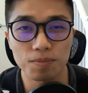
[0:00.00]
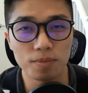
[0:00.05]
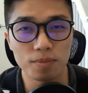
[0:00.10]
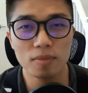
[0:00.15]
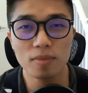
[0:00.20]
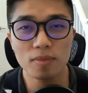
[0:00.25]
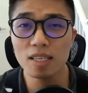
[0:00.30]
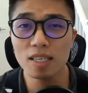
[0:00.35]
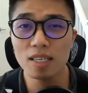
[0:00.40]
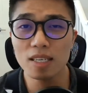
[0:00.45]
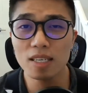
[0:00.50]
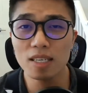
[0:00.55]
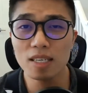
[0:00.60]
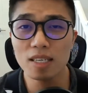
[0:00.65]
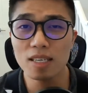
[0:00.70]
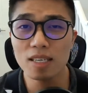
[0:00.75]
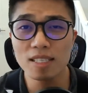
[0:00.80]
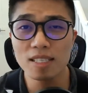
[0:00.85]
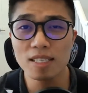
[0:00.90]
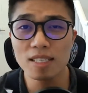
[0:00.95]
Second
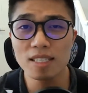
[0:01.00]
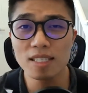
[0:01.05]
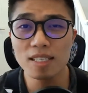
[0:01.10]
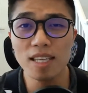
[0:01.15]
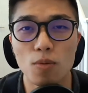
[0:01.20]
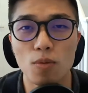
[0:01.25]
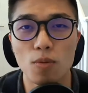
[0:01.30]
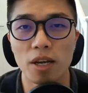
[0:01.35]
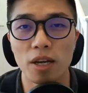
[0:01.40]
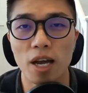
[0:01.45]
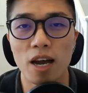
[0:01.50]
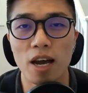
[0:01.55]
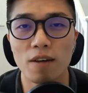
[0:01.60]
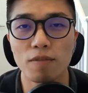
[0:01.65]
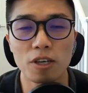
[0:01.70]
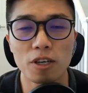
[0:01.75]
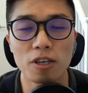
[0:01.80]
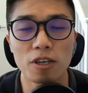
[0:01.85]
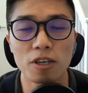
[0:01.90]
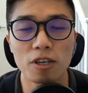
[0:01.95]
reason why you want to have a
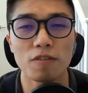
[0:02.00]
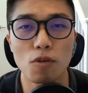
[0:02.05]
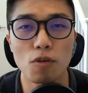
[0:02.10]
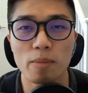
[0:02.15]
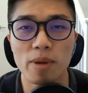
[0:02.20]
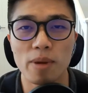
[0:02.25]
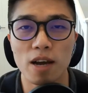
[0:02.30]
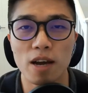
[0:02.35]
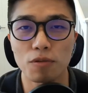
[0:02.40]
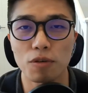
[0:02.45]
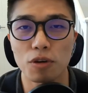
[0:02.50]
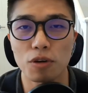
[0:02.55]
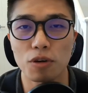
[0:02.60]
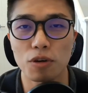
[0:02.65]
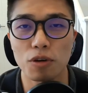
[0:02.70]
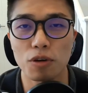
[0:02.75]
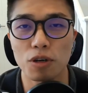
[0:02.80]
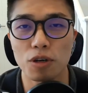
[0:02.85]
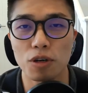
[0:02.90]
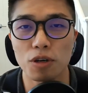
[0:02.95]
good format for
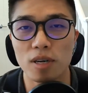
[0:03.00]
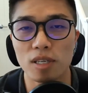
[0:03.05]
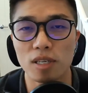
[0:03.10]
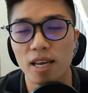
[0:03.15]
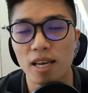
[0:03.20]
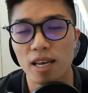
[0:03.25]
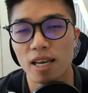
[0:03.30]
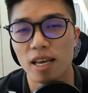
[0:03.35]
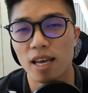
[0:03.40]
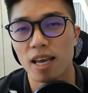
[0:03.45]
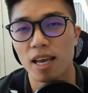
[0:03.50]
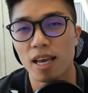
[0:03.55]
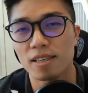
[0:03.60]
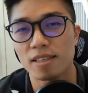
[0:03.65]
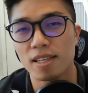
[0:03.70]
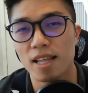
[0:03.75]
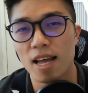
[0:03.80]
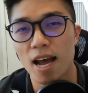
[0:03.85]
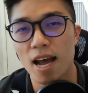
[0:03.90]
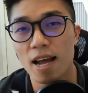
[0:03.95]
your resume
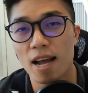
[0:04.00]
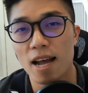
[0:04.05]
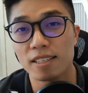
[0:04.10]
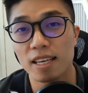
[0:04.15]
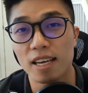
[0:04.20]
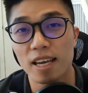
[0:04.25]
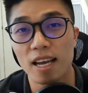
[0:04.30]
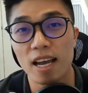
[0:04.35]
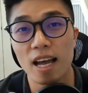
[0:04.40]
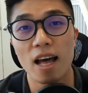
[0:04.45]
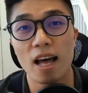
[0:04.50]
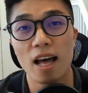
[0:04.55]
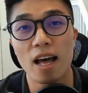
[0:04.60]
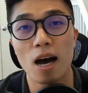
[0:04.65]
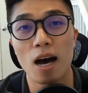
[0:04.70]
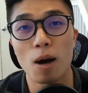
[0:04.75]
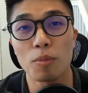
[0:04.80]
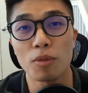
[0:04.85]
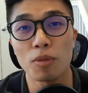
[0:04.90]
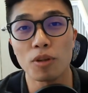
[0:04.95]
is that
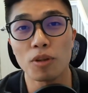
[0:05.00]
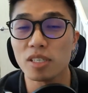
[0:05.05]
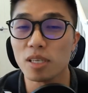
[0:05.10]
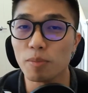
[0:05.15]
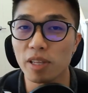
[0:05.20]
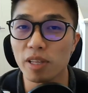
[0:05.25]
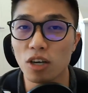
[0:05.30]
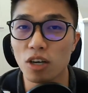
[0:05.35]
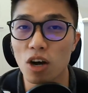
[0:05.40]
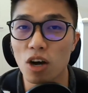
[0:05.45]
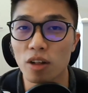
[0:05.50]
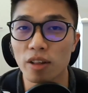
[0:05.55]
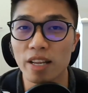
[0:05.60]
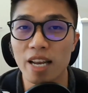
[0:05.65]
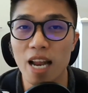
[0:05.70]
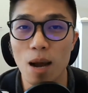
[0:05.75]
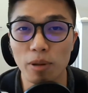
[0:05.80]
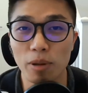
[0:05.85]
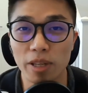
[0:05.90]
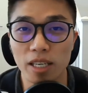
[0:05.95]
there's something called
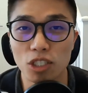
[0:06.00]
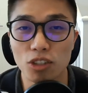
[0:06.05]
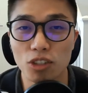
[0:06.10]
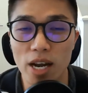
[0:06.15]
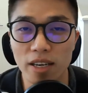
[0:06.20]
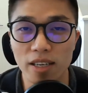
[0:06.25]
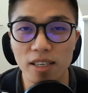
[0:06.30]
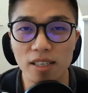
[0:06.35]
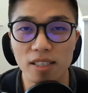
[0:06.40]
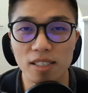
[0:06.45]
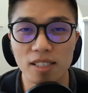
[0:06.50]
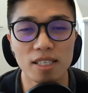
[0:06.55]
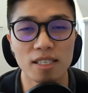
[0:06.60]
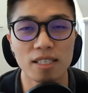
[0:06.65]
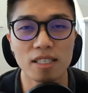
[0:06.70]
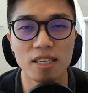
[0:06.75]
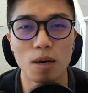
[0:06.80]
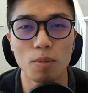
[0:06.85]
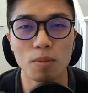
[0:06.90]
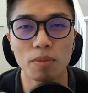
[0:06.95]
an applicant tracking
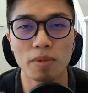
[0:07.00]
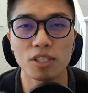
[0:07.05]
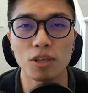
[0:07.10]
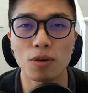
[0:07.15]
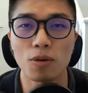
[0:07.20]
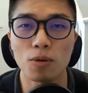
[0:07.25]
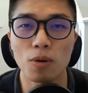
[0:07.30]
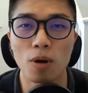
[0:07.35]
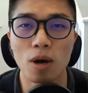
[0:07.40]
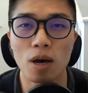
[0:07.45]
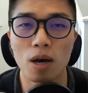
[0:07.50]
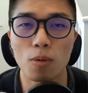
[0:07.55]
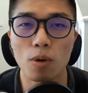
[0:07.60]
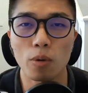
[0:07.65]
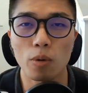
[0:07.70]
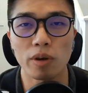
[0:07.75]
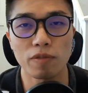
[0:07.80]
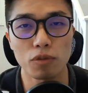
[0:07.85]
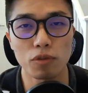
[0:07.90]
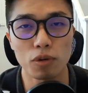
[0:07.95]
system. So
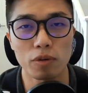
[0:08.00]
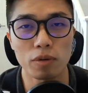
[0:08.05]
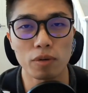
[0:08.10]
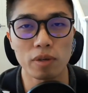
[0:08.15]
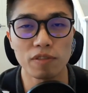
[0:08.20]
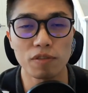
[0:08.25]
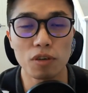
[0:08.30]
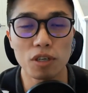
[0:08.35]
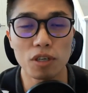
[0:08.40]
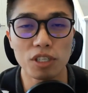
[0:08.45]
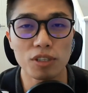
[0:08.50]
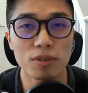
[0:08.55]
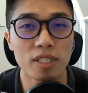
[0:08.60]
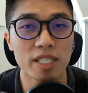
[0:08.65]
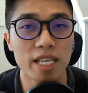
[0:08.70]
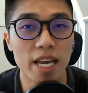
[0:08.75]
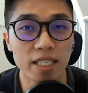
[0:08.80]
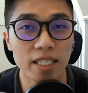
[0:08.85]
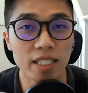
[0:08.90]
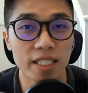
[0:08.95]
what we refer to
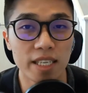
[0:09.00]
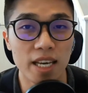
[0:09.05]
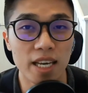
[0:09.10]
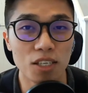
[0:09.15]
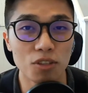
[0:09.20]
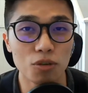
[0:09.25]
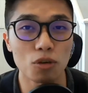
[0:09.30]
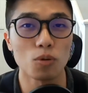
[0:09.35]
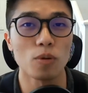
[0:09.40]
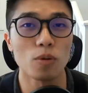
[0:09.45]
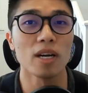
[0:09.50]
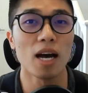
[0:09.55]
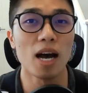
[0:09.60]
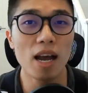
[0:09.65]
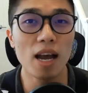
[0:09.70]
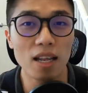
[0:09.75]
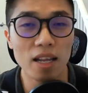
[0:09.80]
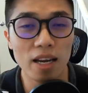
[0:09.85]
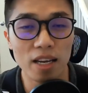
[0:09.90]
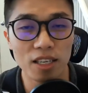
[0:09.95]
as ATS, or what
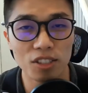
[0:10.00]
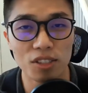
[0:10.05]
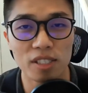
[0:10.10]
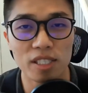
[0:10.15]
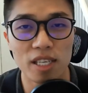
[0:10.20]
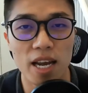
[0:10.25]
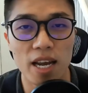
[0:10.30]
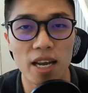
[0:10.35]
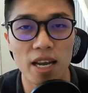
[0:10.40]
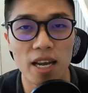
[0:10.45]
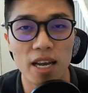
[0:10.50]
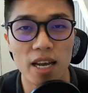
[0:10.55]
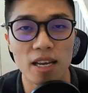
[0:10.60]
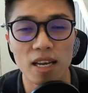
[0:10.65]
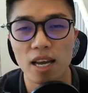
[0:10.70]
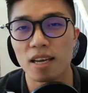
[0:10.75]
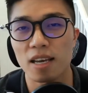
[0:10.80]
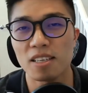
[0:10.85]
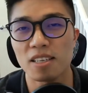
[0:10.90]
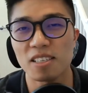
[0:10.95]
I like to say
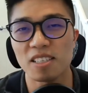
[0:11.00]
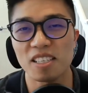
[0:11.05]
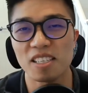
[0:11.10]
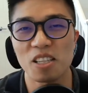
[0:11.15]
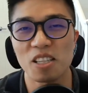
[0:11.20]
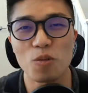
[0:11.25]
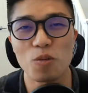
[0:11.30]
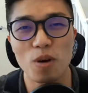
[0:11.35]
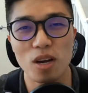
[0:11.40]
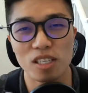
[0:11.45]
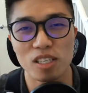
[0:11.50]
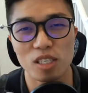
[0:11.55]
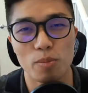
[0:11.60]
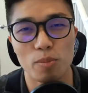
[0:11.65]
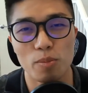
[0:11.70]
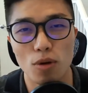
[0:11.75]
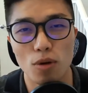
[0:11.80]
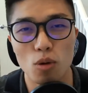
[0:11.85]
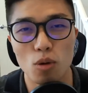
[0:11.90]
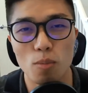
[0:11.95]
is the
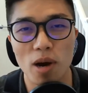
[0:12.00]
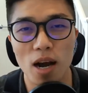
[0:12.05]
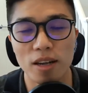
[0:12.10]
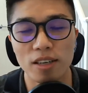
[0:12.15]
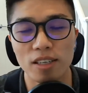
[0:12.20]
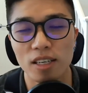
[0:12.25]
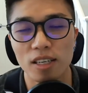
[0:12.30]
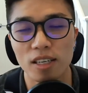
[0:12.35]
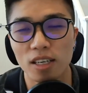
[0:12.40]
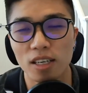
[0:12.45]
resume robot.